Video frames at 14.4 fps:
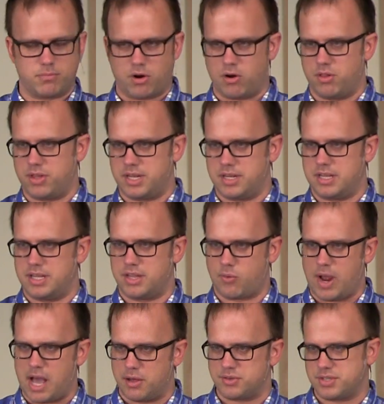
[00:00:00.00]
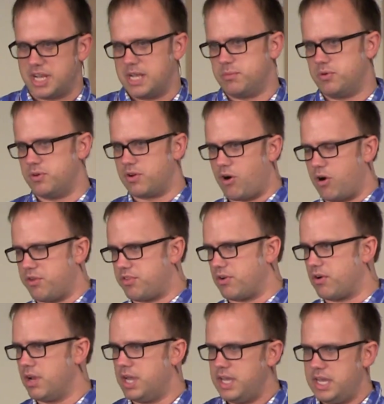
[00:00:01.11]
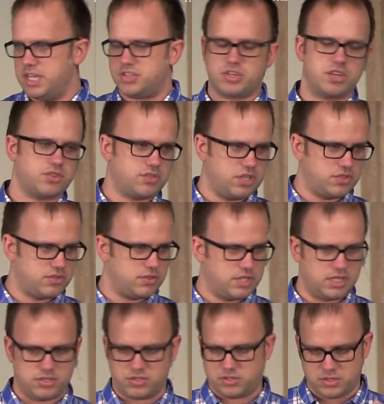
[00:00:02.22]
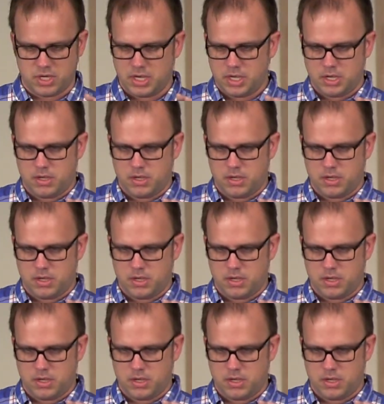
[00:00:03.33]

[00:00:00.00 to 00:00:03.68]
Merlin and the Round Table and Arthur is just this